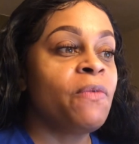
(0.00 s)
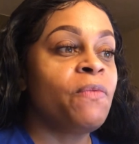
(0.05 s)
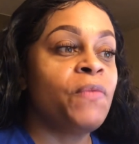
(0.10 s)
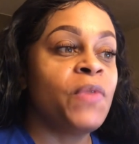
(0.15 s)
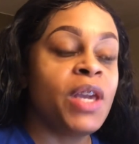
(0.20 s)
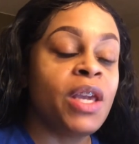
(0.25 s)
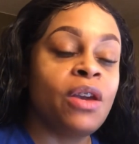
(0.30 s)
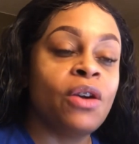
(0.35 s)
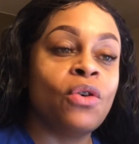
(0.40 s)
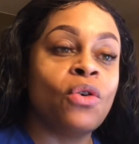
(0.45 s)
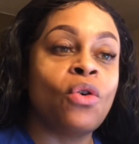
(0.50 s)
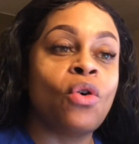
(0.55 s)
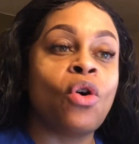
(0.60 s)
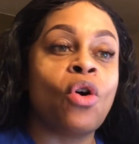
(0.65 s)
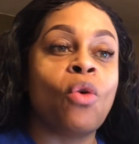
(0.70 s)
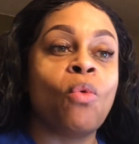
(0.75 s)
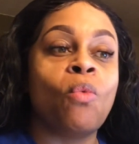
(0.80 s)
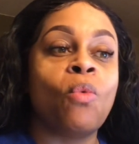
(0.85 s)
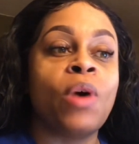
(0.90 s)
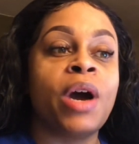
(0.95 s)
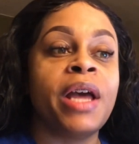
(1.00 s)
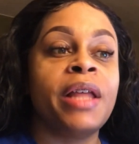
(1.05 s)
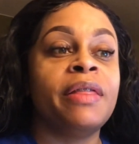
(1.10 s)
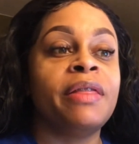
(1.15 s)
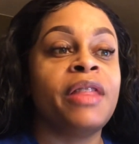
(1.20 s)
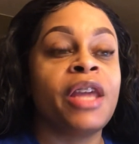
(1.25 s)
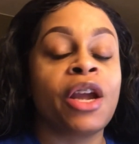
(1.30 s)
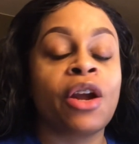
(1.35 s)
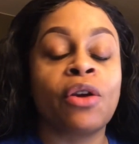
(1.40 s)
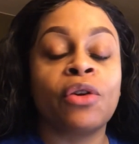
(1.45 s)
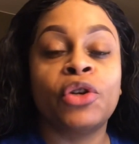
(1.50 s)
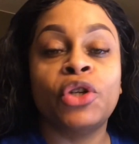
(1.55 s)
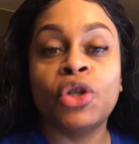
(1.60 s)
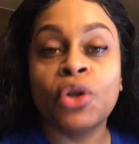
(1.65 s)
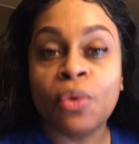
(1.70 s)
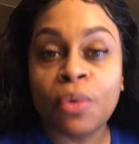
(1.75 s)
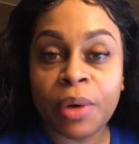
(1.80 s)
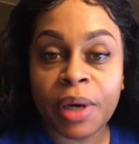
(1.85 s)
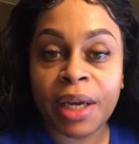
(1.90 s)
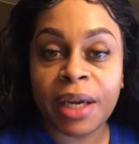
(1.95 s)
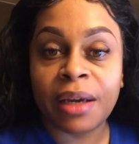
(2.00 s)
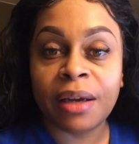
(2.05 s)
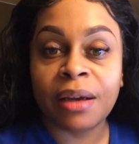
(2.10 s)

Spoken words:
feel or what they're doing